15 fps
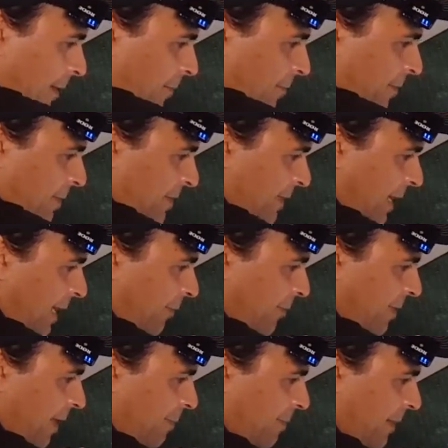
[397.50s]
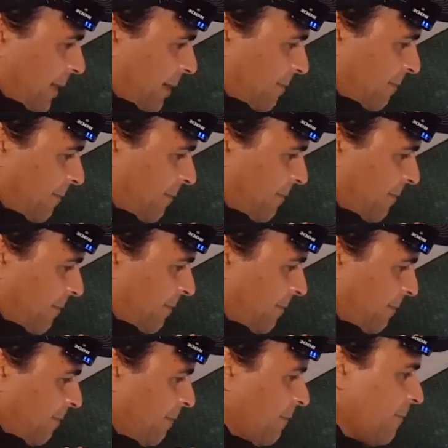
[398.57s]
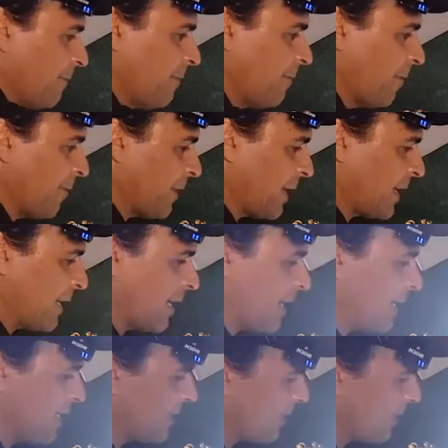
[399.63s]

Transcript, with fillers: What's that? Would that be 14 gauge,